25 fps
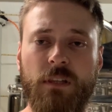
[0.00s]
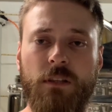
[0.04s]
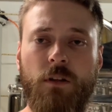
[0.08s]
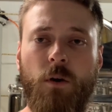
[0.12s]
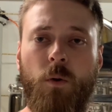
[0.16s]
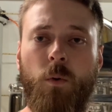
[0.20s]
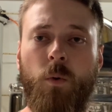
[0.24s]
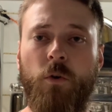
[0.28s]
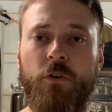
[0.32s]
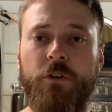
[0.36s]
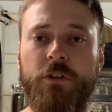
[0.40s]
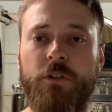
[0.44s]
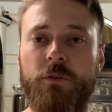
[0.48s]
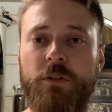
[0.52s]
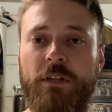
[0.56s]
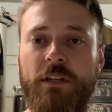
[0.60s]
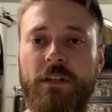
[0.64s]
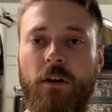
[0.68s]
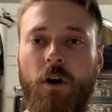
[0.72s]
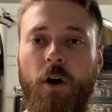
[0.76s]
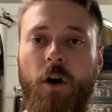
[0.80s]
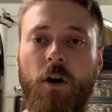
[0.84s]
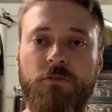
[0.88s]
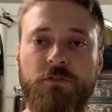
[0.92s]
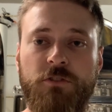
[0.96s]
or you
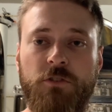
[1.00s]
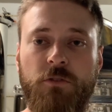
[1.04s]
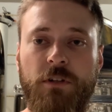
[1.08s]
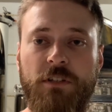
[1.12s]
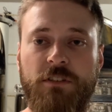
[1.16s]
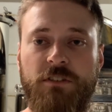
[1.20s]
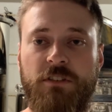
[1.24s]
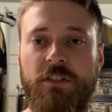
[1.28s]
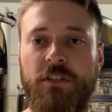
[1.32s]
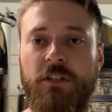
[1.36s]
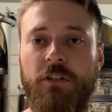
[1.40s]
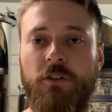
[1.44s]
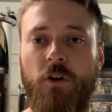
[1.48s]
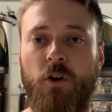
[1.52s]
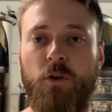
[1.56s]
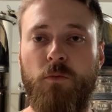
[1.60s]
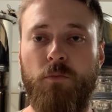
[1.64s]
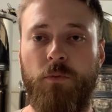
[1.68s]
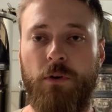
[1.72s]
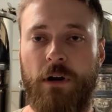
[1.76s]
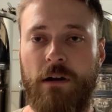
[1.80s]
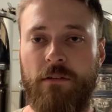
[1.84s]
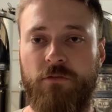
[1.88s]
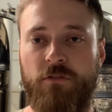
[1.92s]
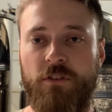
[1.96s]
can alter it to your own
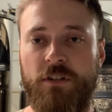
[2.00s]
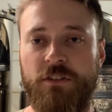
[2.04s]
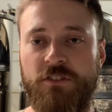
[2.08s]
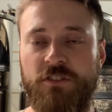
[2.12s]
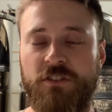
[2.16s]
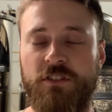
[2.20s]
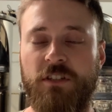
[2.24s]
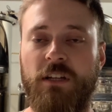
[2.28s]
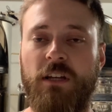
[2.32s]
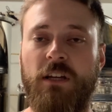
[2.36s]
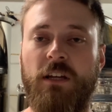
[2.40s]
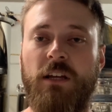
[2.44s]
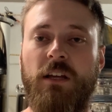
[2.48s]
preference.